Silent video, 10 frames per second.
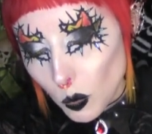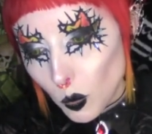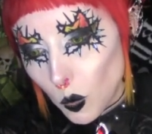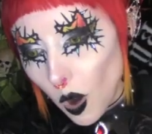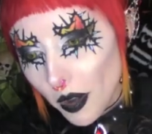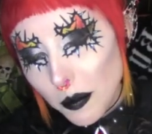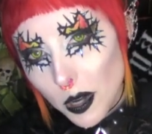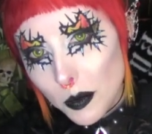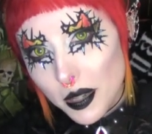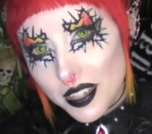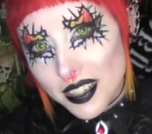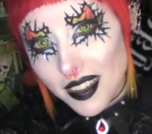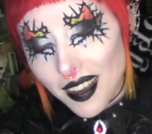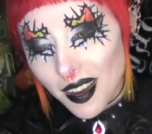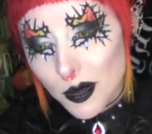One moment,
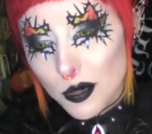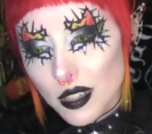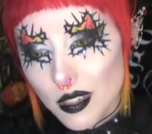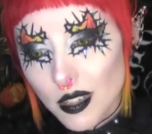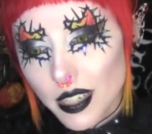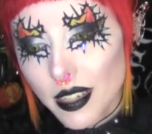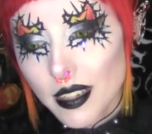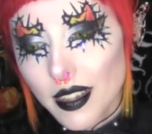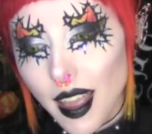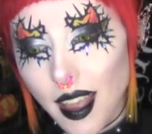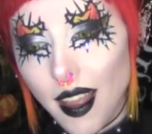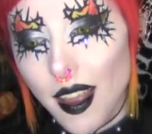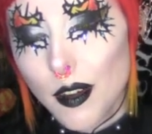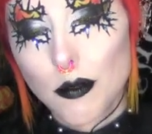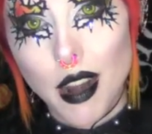I was looking at
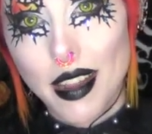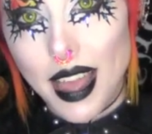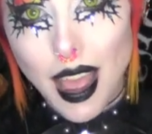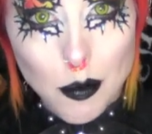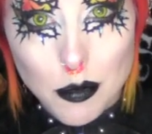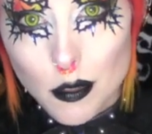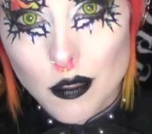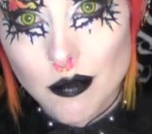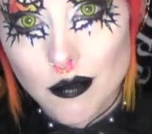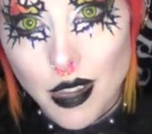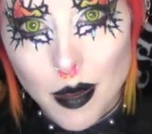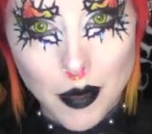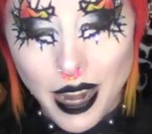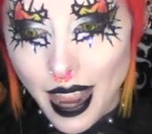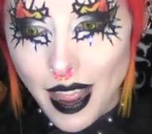a red apple in
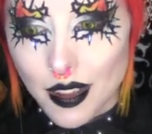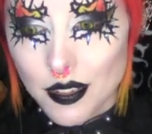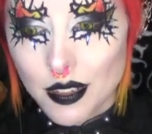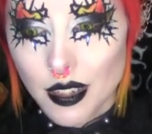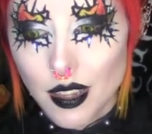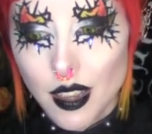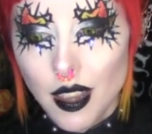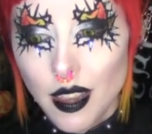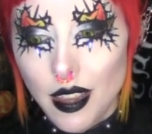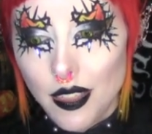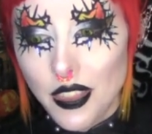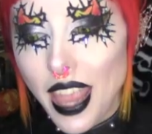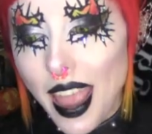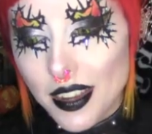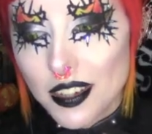my hand. In
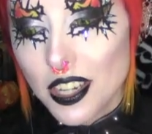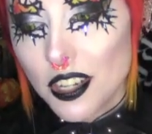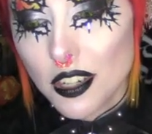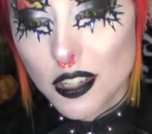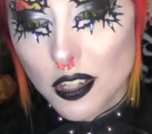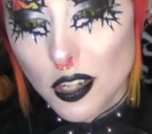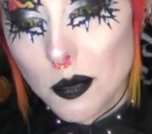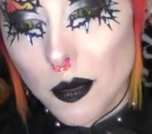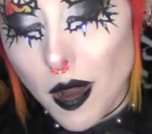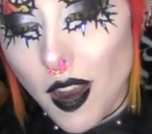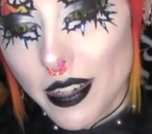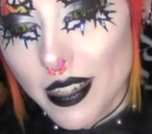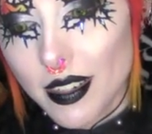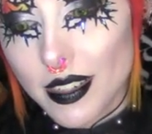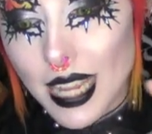the air-conditioned
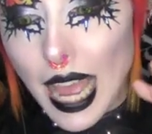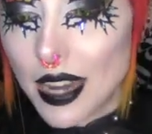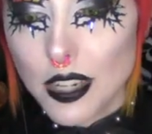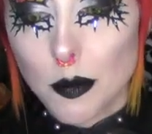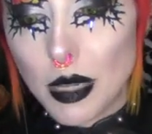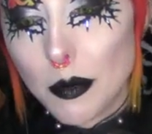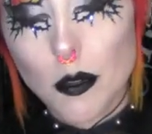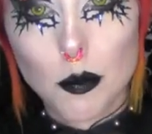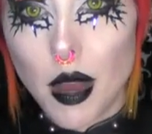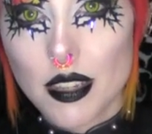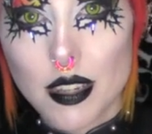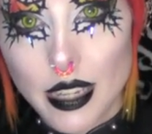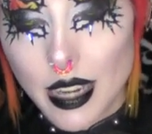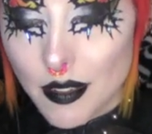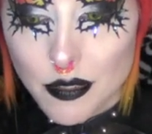supermarket, tanned people
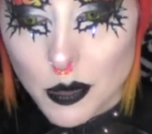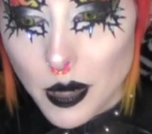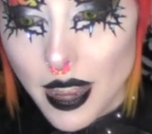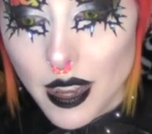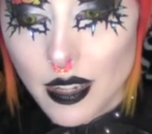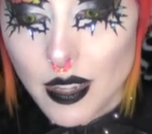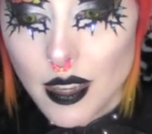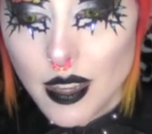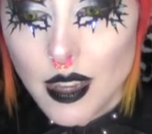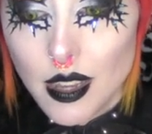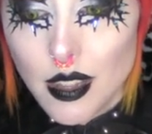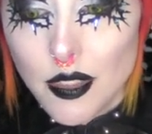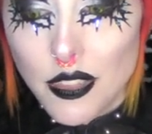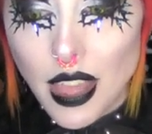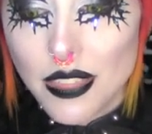bustling everywhere.
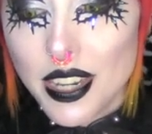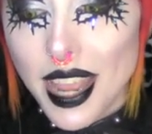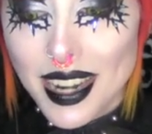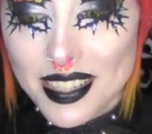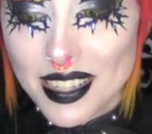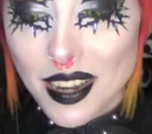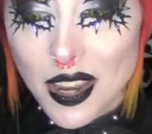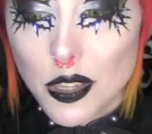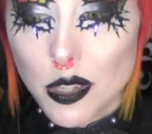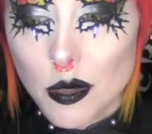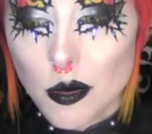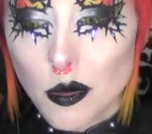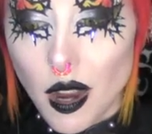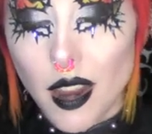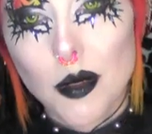Then the next thing I
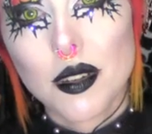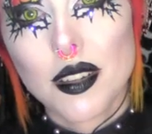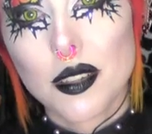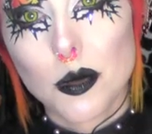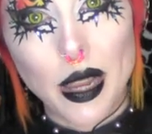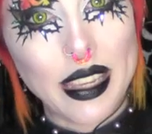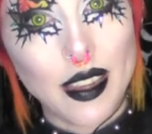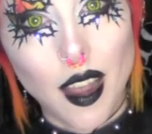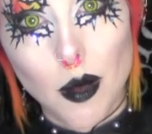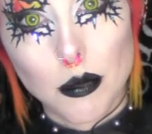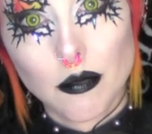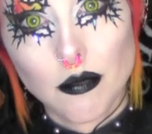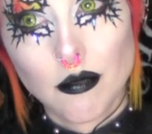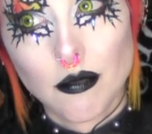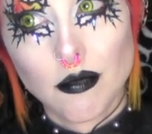knew, I was waking up.
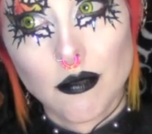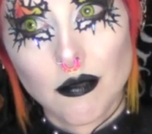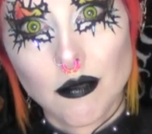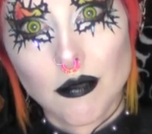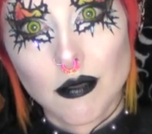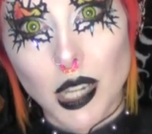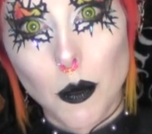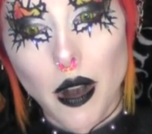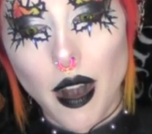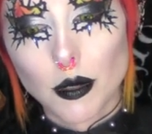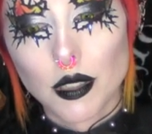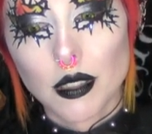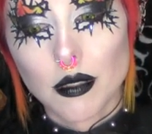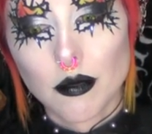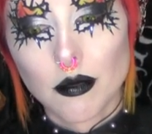Somewhere else.